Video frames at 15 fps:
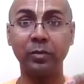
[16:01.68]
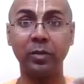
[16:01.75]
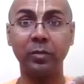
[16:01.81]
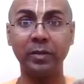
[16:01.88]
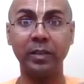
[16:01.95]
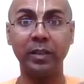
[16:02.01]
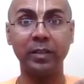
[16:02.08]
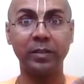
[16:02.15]

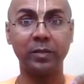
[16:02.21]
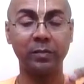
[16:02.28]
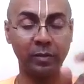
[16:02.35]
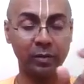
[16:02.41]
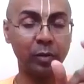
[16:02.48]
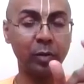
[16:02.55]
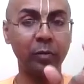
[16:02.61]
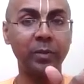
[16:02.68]
Goswami says,
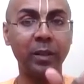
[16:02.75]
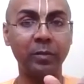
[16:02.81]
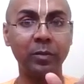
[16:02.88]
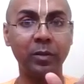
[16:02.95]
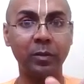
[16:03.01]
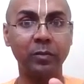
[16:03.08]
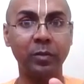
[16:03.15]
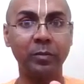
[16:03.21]
Swarup
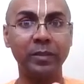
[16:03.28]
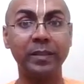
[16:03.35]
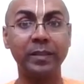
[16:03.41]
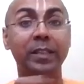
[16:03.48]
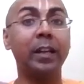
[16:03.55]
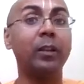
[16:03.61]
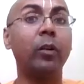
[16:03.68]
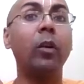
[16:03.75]
Damodar Goswami,
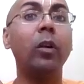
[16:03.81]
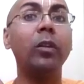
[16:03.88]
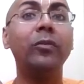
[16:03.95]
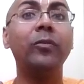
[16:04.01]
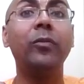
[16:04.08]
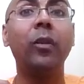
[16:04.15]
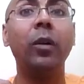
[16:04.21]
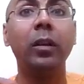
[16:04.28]
they are all
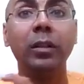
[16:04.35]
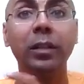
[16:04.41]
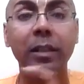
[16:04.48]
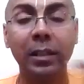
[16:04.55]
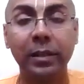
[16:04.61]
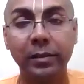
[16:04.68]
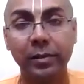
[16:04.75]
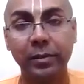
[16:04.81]

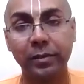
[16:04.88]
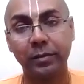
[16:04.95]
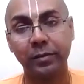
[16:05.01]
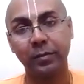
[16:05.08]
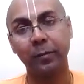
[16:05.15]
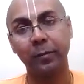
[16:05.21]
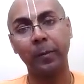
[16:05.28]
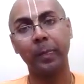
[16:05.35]
faultless.
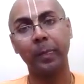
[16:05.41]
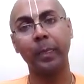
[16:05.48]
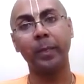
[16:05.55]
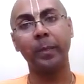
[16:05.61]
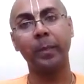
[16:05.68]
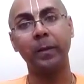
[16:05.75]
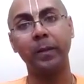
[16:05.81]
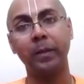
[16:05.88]

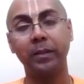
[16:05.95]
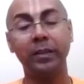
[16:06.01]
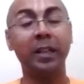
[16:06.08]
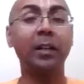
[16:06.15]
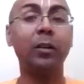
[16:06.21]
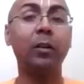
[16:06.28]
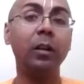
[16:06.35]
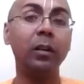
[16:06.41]
They
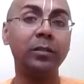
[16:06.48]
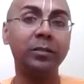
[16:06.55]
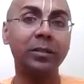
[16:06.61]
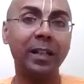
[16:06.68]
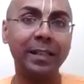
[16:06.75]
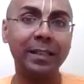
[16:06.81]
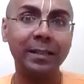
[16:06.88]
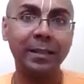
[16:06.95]
are all
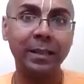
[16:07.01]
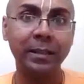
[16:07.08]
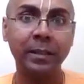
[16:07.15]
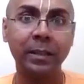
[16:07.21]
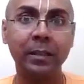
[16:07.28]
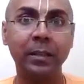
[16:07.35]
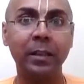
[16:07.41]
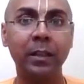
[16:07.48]

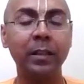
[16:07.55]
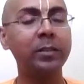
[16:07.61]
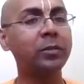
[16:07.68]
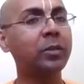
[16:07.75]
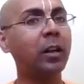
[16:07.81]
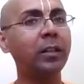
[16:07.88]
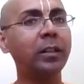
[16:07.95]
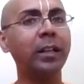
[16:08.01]
transcendental. It is
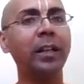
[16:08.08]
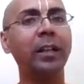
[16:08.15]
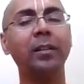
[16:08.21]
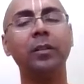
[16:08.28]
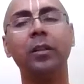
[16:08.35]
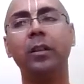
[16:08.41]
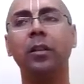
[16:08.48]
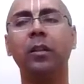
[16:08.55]
not that,
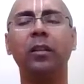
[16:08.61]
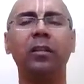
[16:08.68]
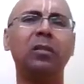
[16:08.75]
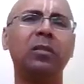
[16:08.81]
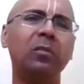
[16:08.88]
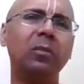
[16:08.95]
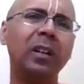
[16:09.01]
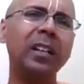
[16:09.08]

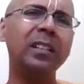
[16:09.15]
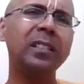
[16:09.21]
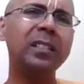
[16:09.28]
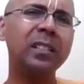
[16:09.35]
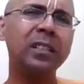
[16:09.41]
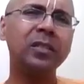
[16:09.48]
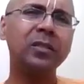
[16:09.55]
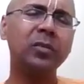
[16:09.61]
oh, why
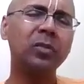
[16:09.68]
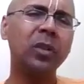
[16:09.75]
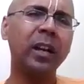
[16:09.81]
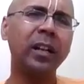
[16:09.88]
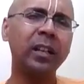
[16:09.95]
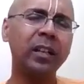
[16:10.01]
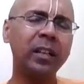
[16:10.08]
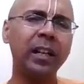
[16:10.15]
these are so
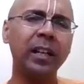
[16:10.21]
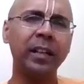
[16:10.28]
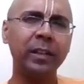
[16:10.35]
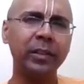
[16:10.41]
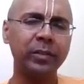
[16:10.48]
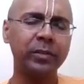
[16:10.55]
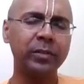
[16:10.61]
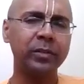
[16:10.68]
angry
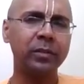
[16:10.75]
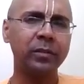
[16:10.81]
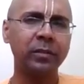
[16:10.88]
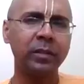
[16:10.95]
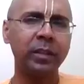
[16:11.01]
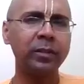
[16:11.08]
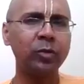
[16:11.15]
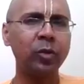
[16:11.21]
ladies?
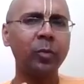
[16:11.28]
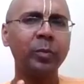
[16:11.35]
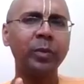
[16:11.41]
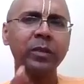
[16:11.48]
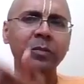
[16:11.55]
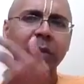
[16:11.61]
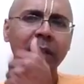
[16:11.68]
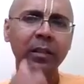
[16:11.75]
These
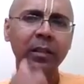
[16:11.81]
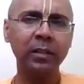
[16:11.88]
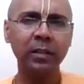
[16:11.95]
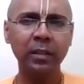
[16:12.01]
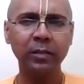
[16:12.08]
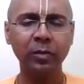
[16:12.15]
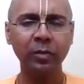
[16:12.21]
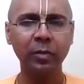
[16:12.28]
gopis, why are
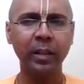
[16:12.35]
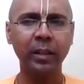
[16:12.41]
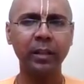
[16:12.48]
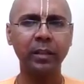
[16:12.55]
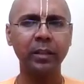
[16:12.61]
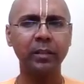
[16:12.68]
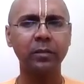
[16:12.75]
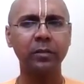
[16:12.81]
they so
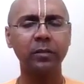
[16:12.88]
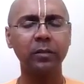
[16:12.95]
angry?